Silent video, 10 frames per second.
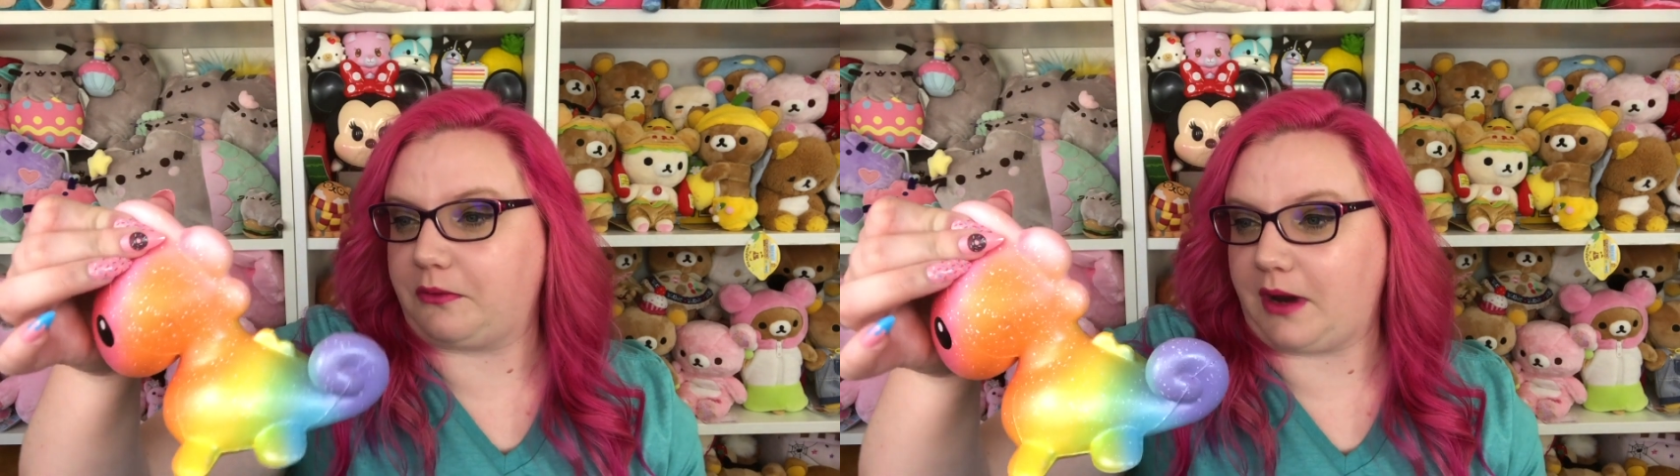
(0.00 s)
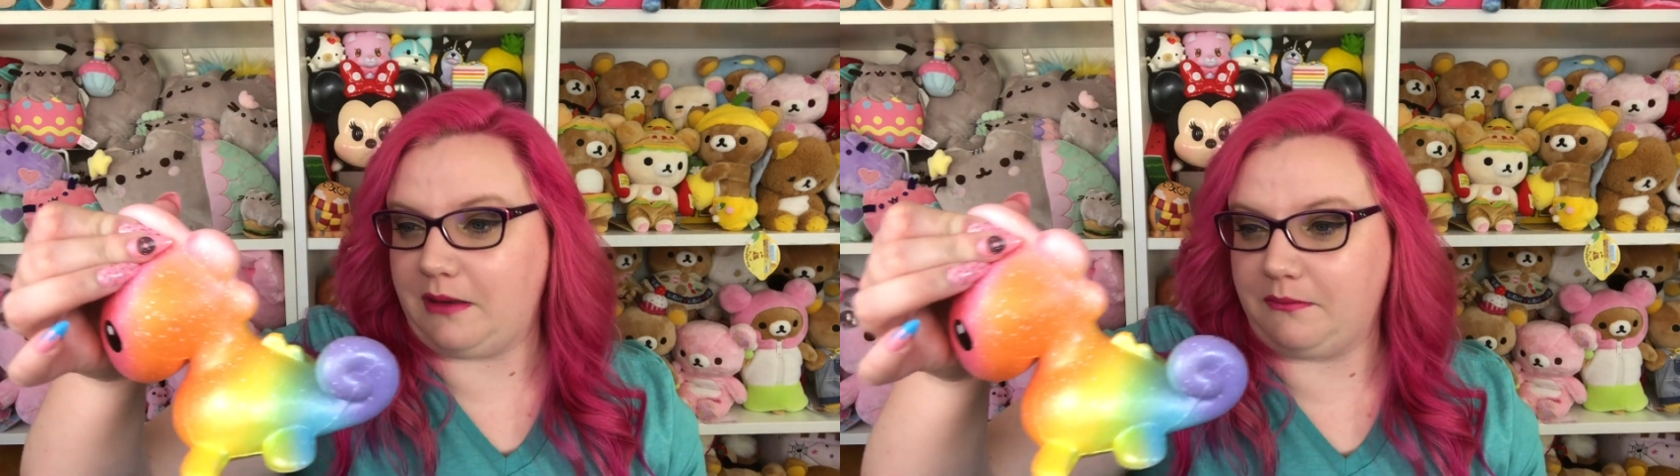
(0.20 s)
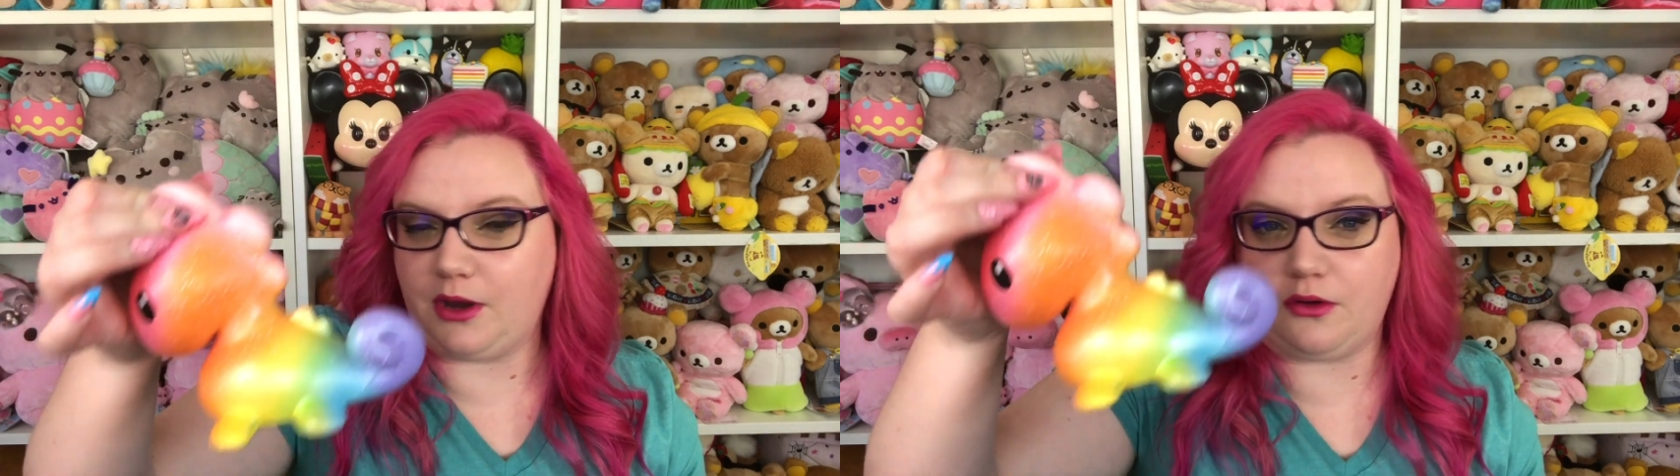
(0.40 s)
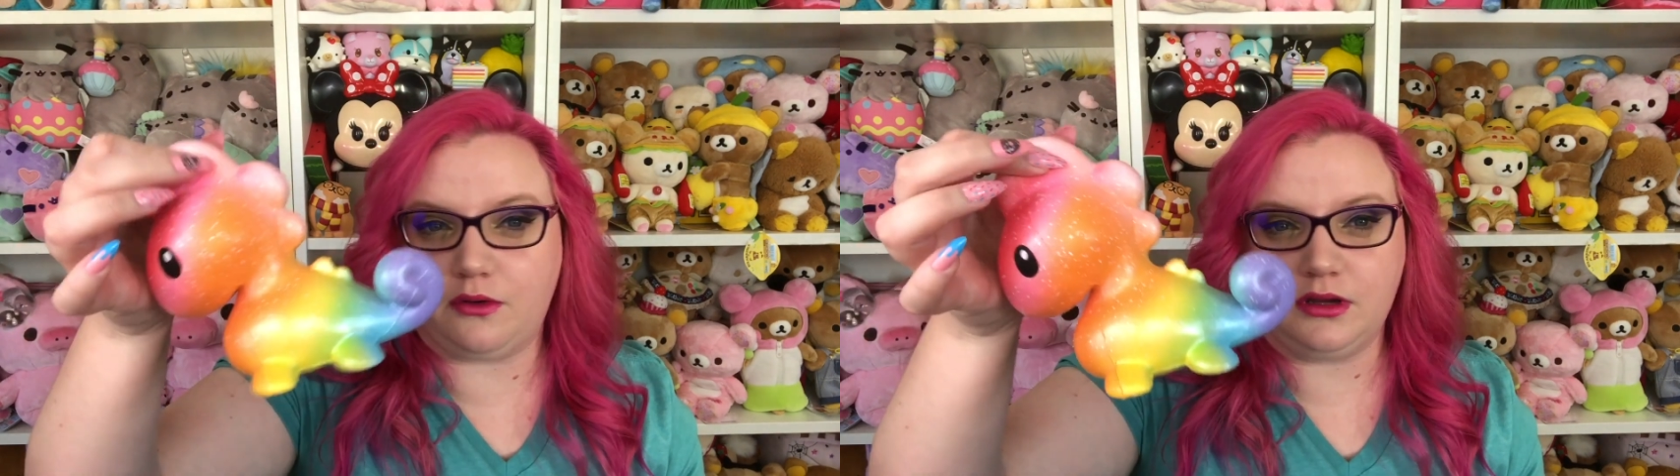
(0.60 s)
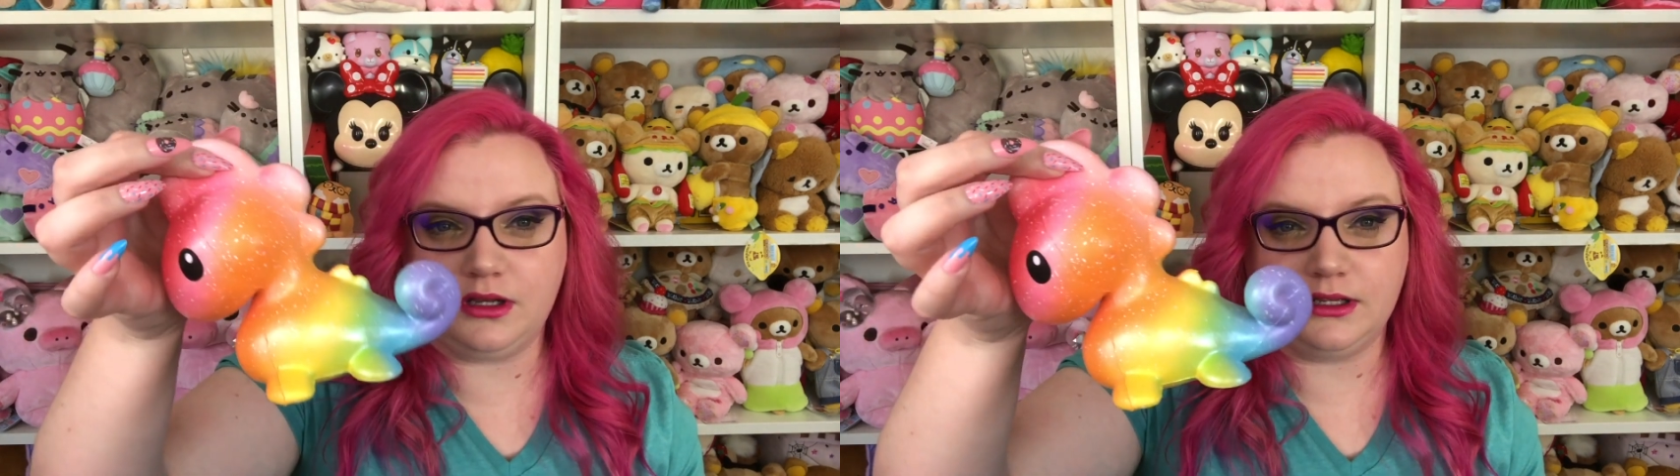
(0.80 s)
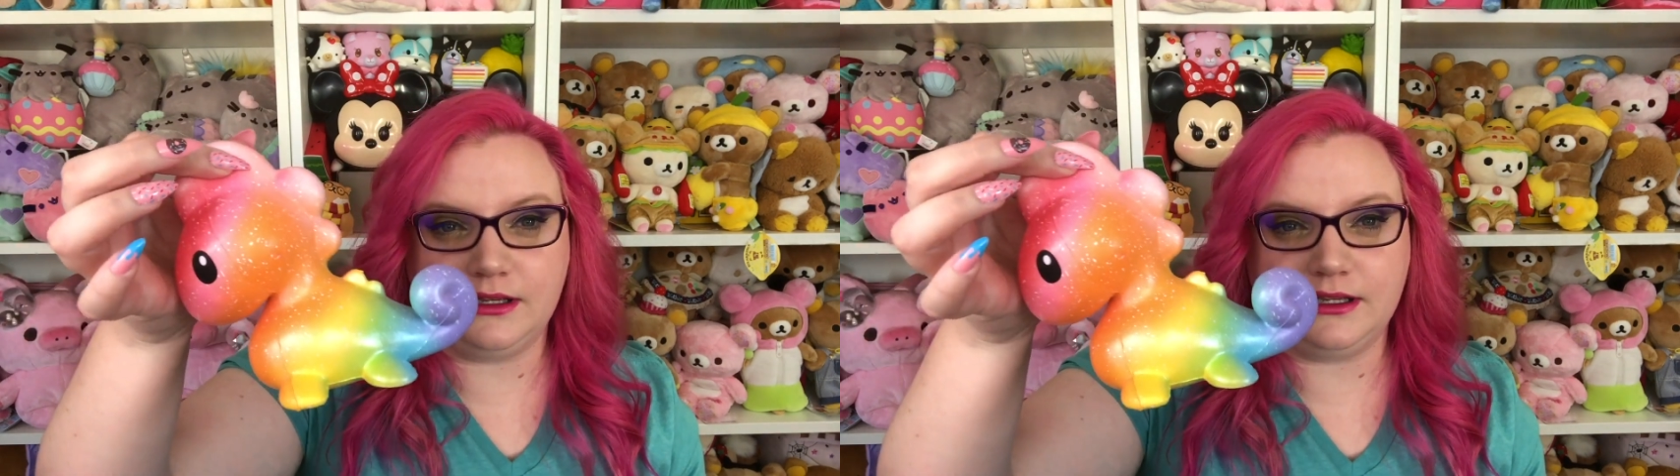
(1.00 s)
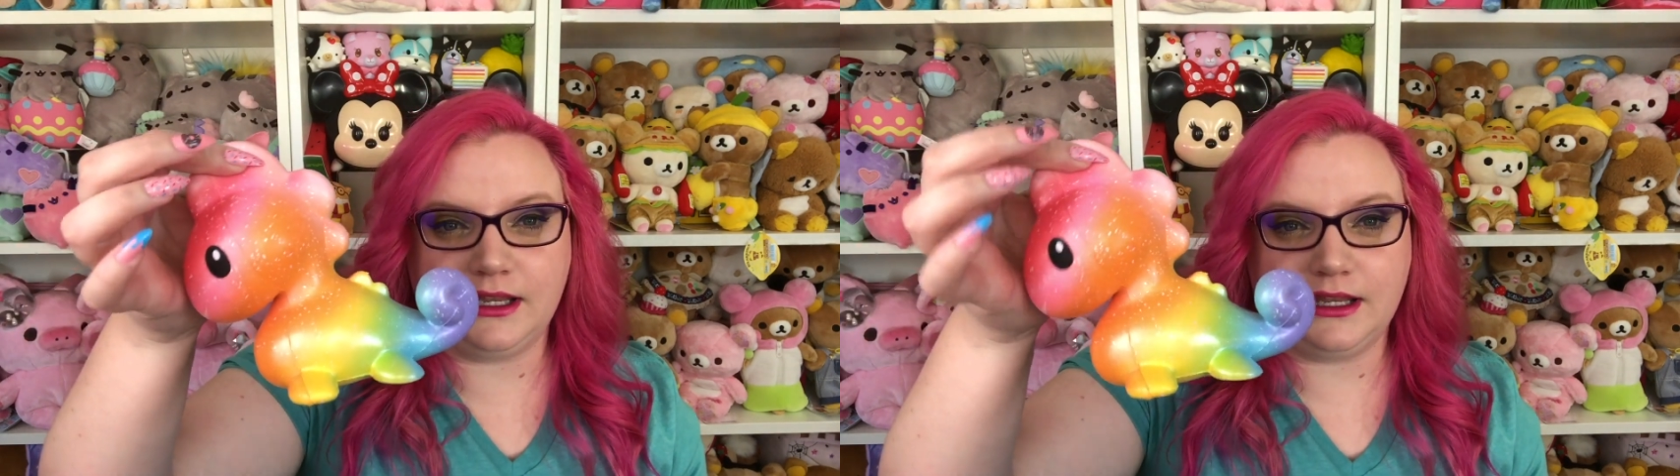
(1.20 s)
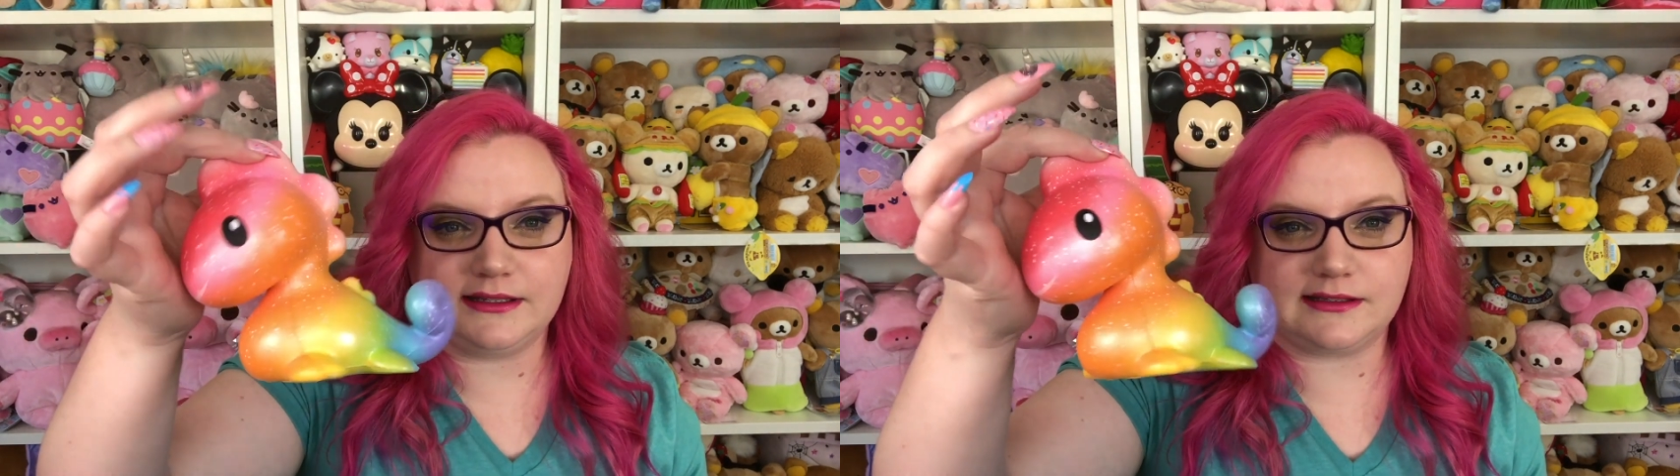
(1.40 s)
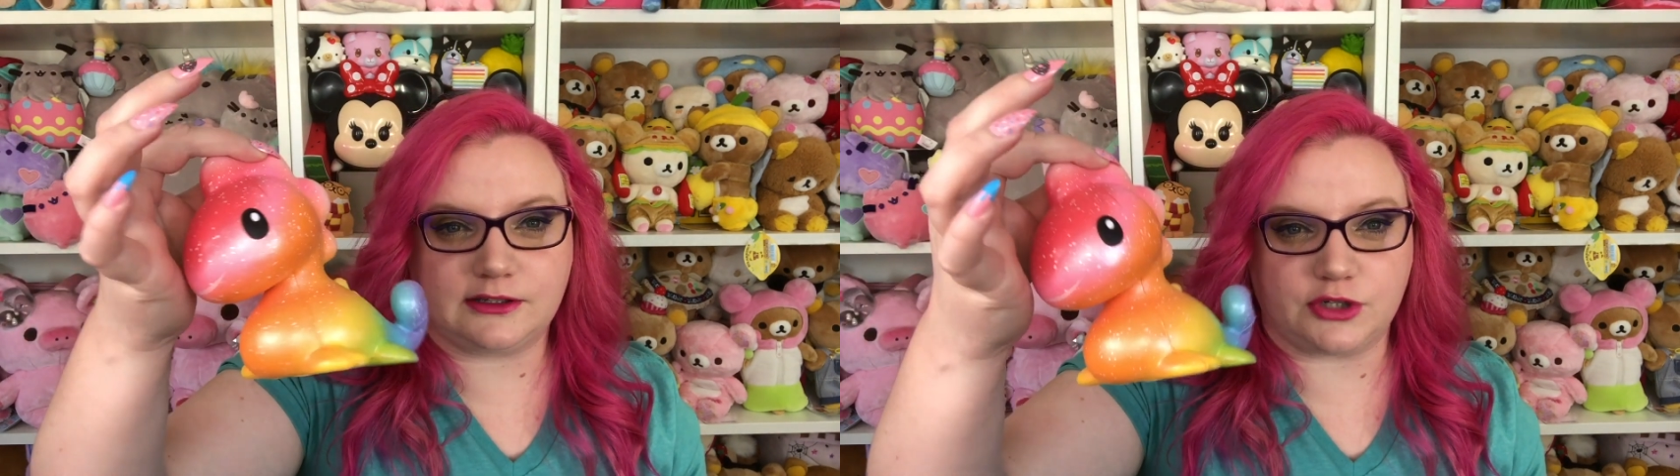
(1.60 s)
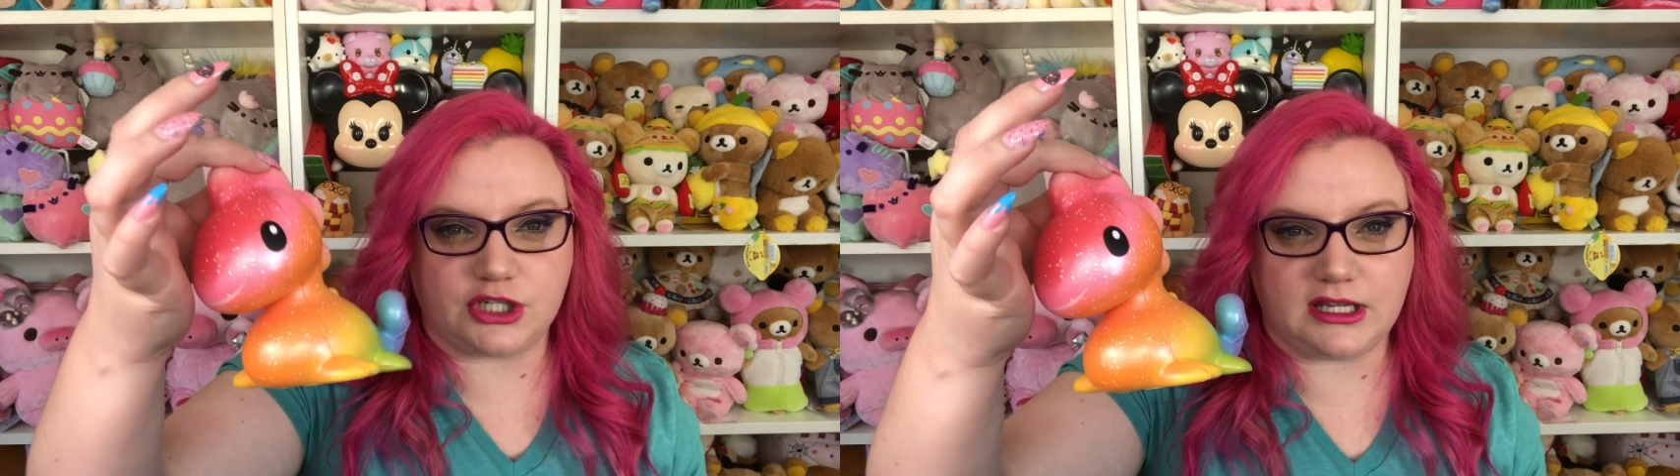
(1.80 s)
rainbow
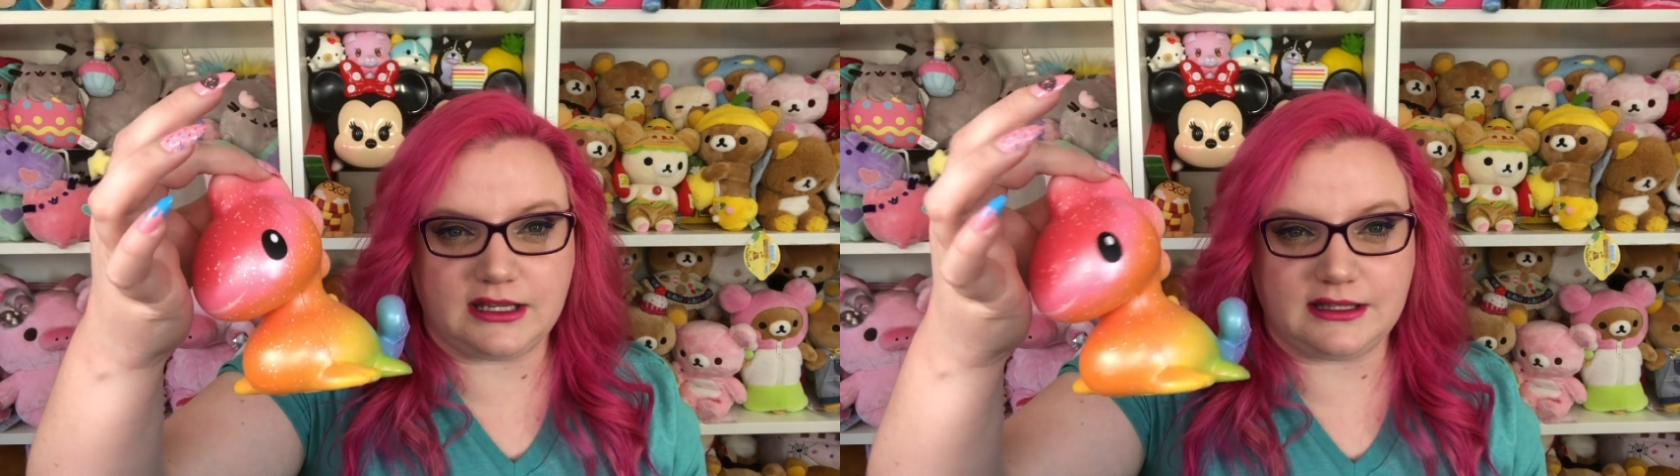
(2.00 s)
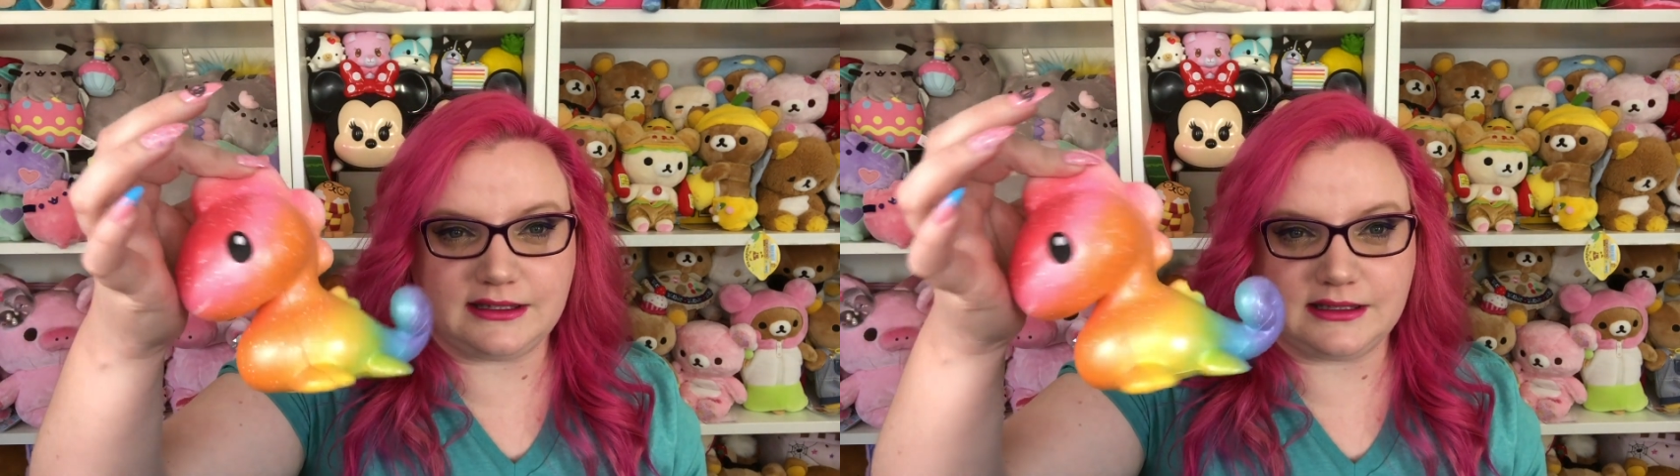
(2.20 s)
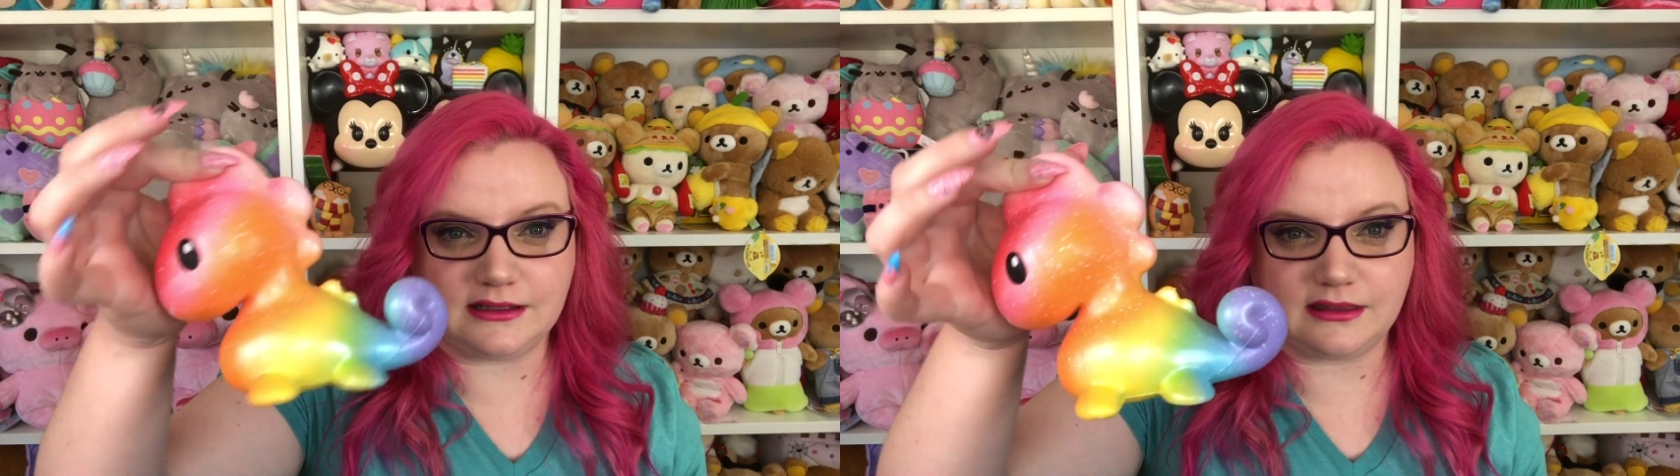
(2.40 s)
squishies.